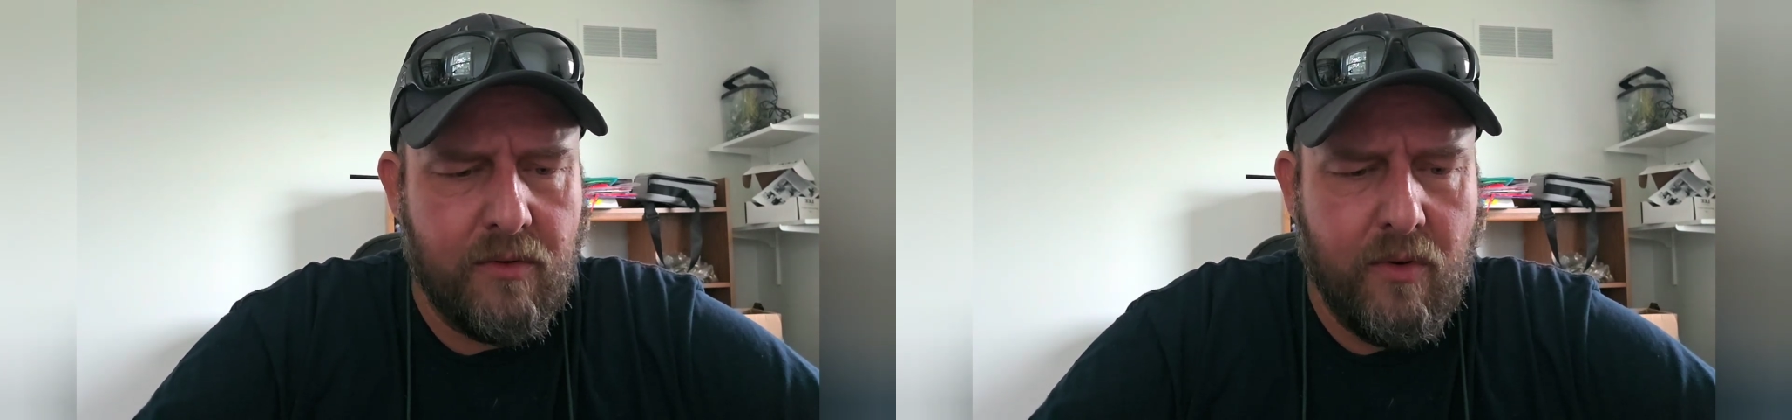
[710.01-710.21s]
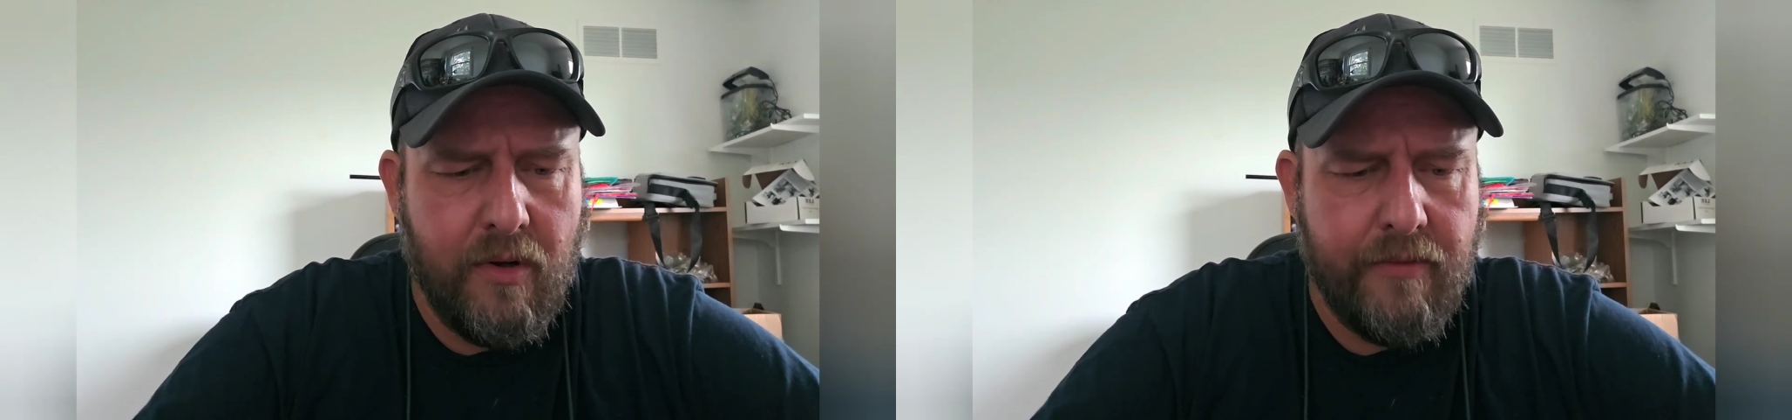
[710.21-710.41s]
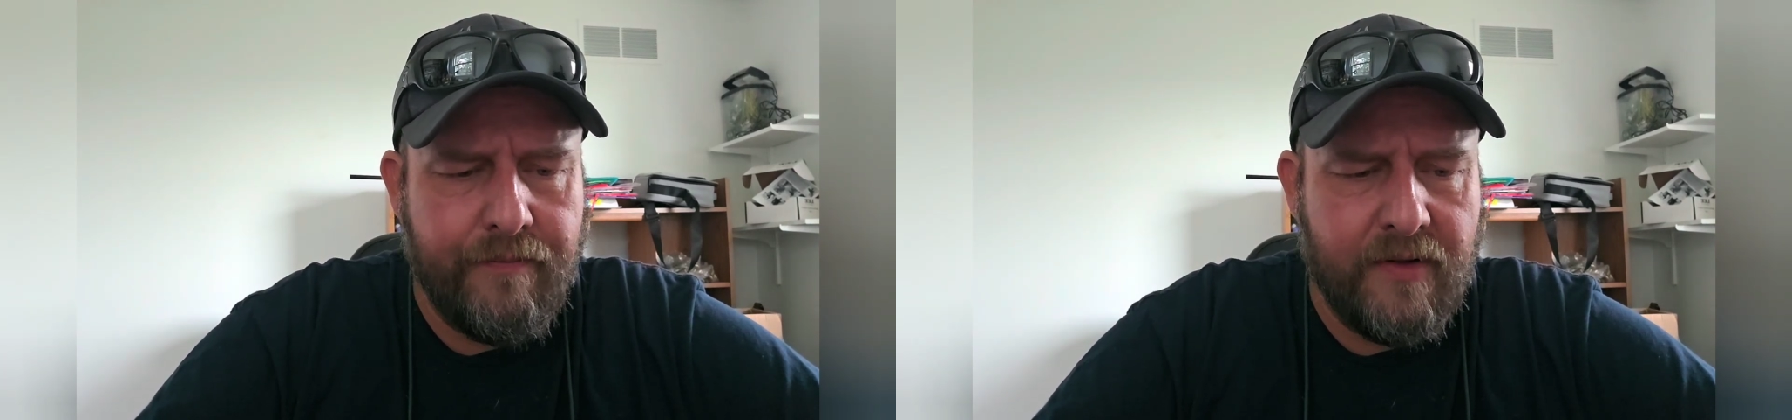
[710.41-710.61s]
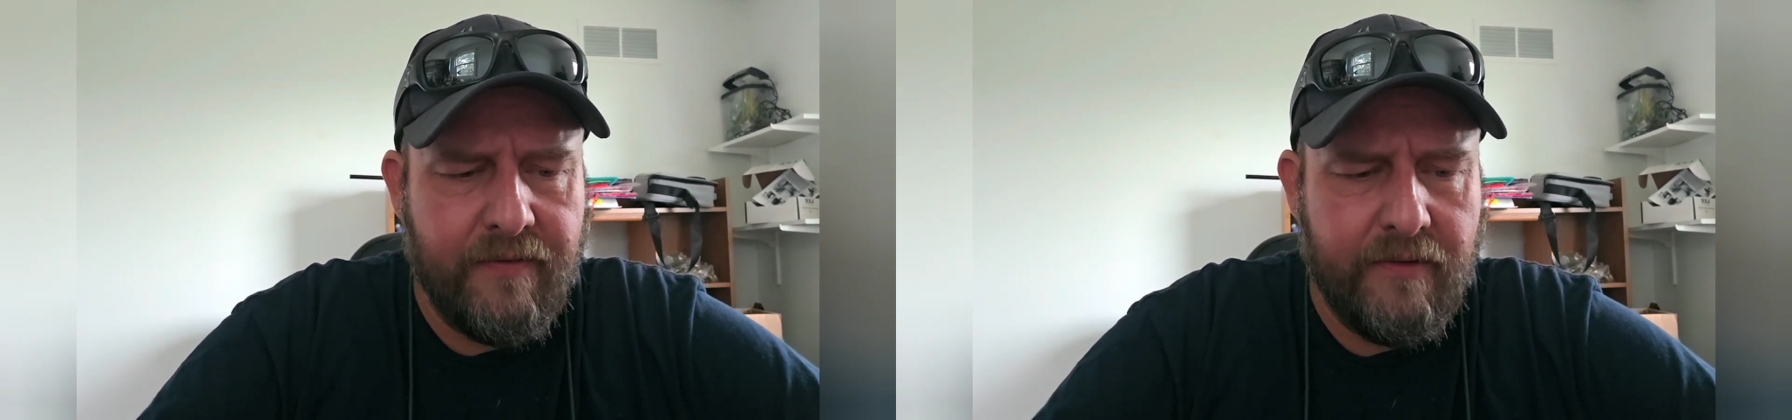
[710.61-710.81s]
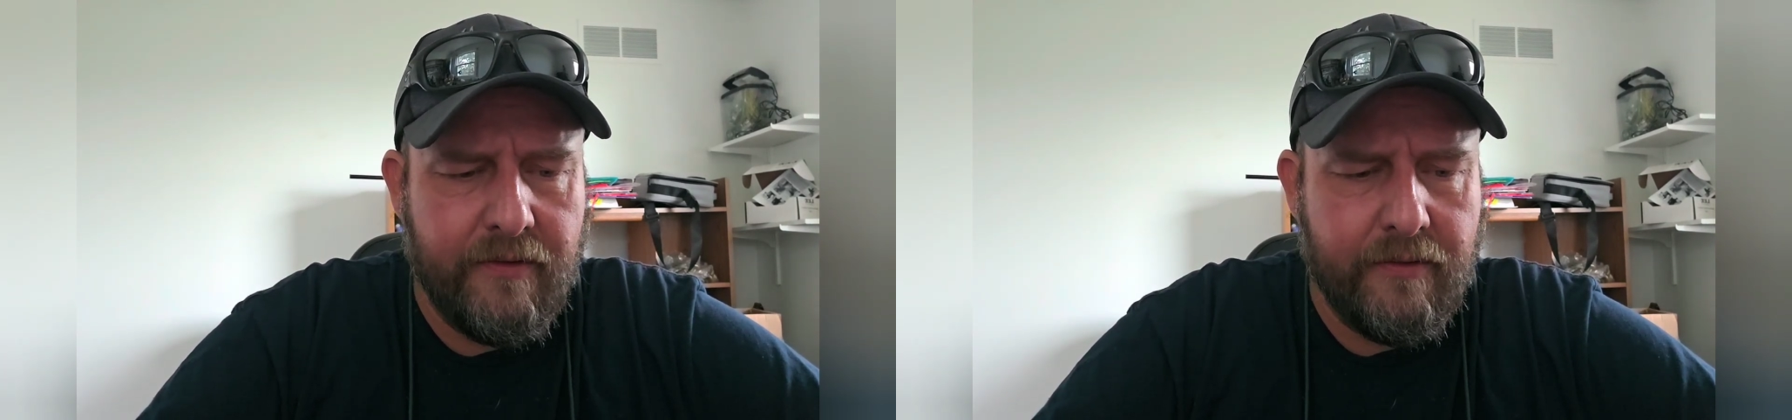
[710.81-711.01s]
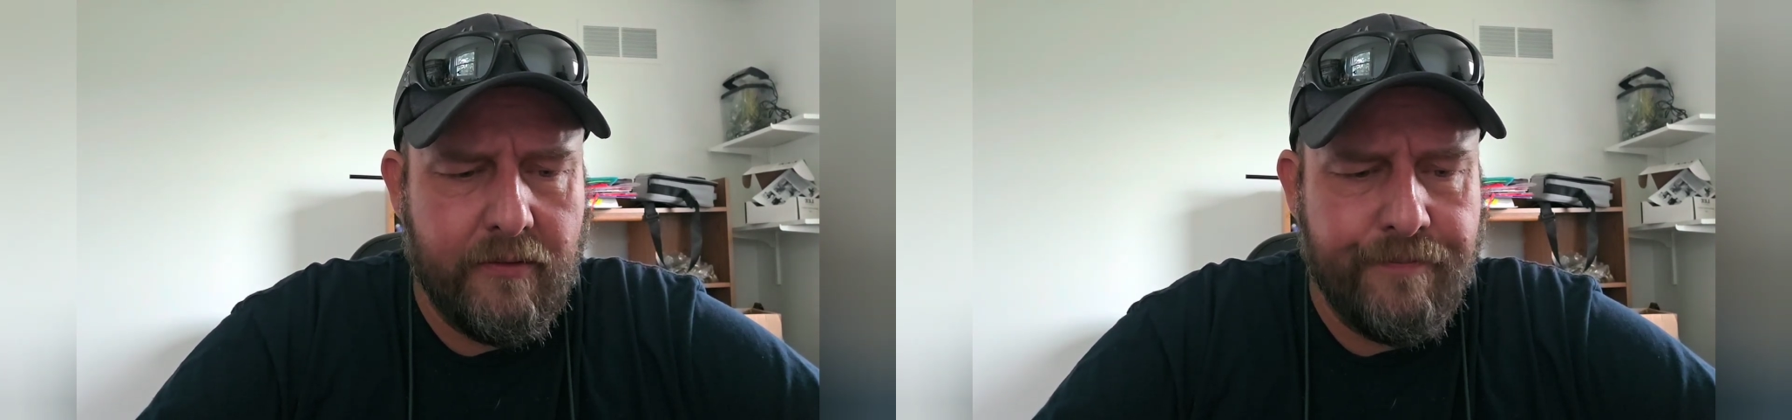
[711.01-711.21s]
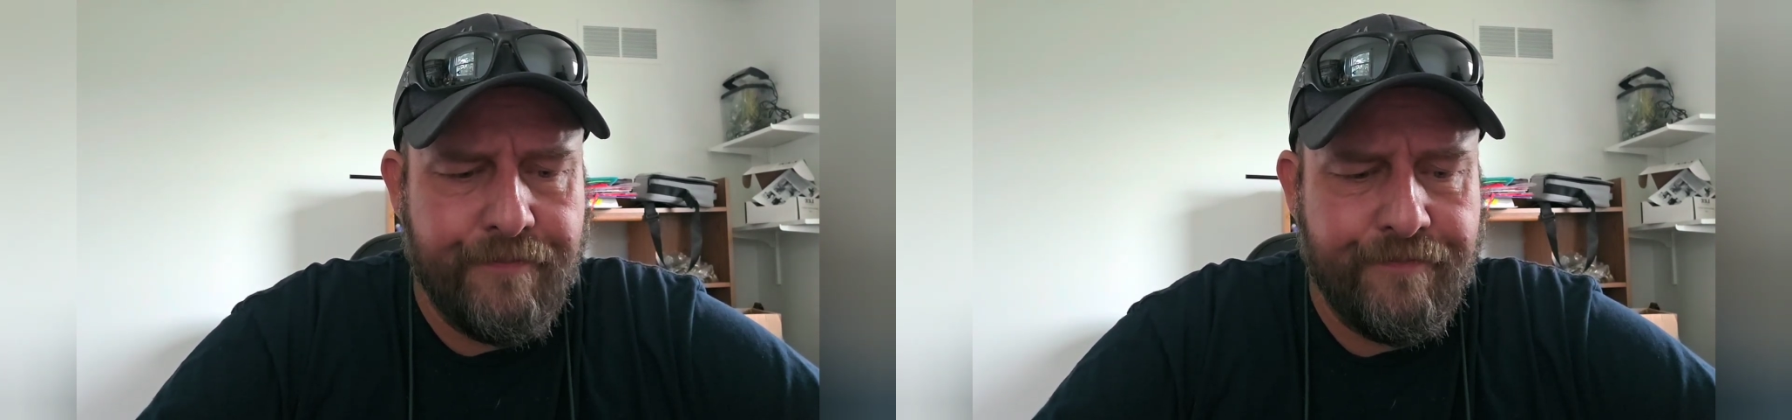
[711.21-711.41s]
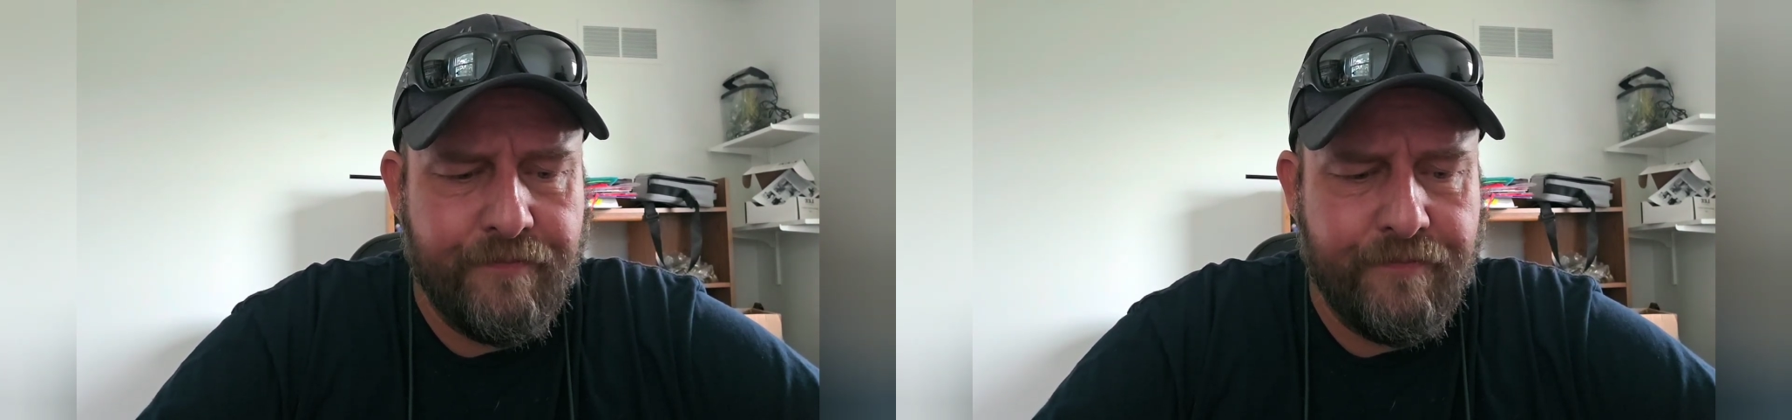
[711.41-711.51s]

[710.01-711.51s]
go out in the field and